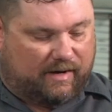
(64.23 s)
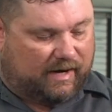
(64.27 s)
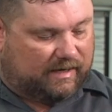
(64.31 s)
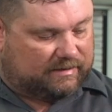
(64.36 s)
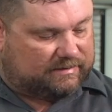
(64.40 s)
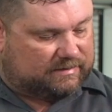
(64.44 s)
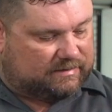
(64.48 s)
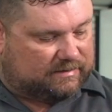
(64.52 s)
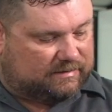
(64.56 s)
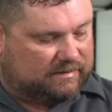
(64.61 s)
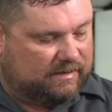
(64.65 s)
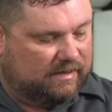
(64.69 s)

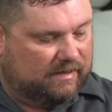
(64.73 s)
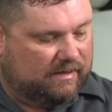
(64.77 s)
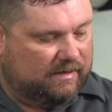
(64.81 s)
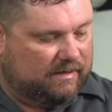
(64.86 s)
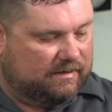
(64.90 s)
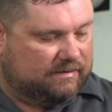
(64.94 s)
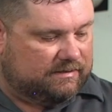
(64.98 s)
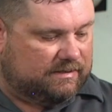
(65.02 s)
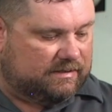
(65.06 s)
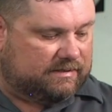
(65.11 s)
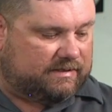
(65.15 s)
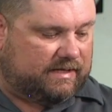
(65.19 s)
boxes.
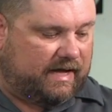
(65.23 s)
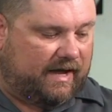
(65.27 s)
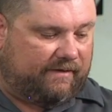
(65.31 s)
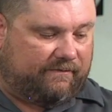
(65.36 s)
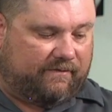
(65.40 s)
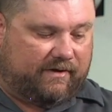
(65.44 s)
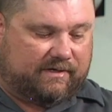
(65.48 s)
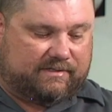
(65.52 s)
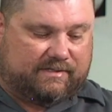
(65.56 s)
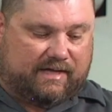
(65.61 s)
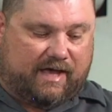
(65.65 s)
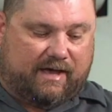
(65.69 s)
Just take,
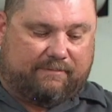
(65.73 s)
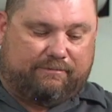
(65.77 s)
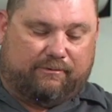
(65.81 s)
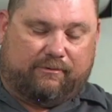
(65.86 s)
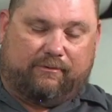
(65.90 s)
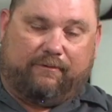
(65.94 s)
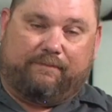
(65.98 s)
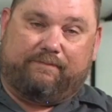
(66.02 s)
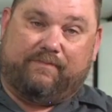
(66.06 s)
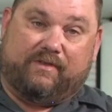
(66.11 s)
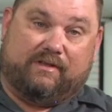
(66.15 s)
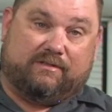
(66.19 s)
for
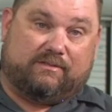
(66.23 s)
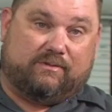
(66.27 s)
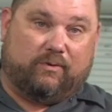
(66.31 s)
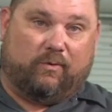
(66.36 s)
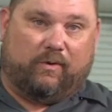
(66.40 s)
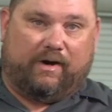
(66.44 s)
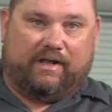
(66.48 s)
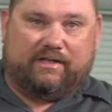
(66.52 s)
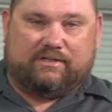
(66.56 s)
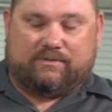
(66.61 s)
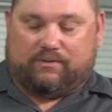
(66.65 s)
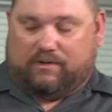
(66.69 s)
example, this
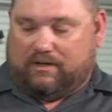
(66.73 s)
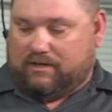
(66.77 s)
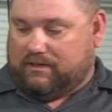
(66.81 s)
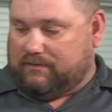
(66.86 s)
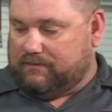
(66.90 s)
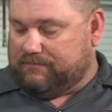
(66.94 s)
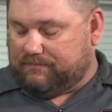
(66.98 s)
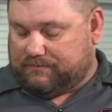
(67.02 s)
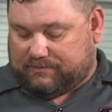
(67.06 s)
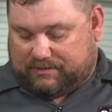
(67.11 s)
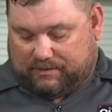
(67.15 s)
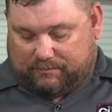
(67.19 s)

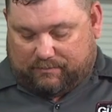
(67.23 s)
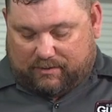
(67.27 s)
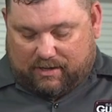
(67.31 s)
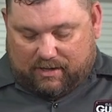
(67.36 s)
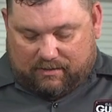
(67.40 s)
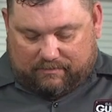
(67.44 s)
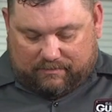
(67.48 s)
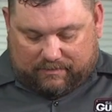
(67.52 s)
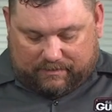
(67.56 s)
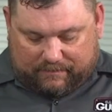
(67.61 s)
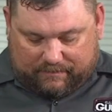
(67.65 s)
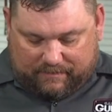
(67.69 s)
2012
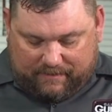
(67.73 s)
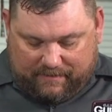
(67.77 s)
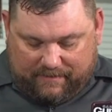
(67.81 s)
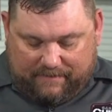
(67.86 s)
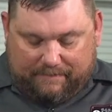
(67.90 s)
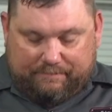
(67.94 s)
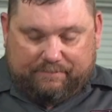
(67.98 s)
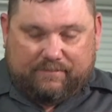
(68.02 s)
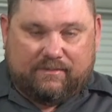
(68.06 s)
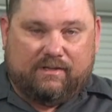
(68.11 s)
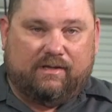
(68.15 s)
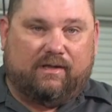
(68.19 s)
Suburban.
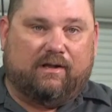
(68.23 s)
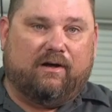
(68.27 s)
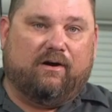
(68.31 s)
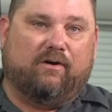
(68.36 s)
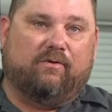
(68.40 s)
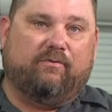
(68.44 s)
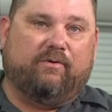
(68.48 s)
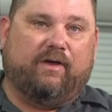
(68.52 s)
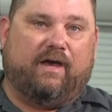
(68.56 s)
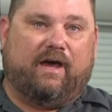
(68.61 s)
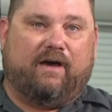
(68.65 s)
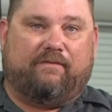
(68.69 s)
You
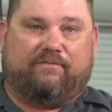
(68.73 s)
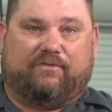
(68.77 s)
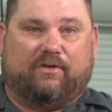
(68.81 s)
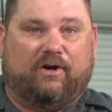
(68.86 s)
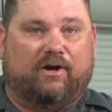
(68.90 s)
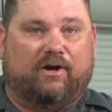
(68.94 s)
know, we have